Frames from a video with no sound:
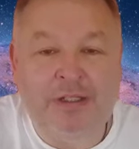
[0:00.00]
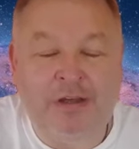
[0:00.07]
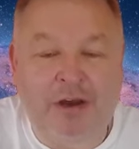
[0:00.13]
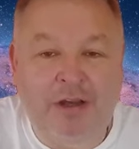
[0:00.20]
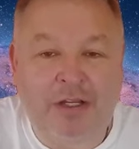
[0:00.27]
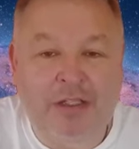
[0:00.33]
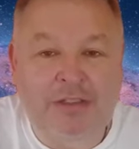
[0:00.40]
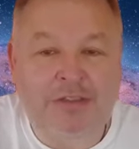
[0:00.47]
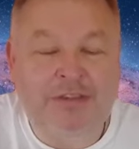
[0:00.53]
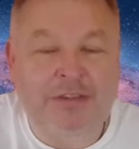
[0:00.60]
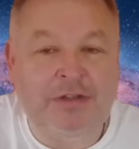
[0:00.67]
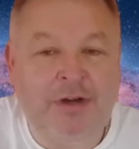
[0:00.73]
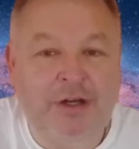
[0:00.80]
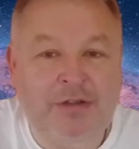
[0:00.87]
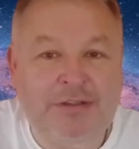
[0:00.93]
guidance,
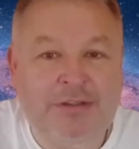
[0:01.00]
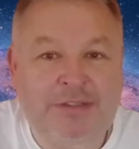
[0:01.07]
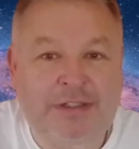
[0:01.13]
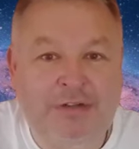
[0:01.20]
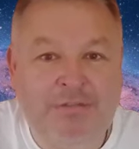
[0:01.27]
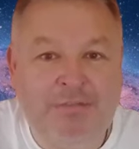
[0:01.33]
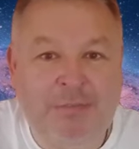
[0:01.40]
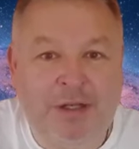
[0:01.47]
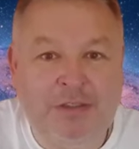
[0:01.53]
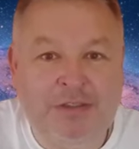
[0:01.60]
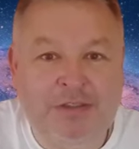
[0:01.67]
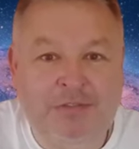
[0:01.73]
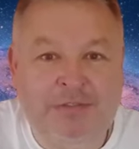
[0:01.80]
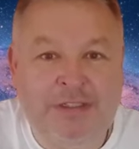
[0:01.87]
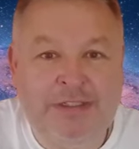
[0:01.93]
our own
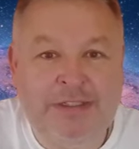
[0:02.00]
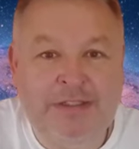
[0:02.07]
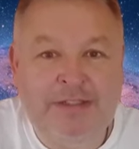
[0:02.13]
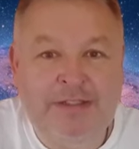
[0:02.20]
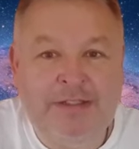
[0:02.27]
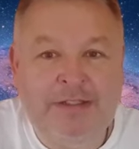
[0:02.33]
self-mastery,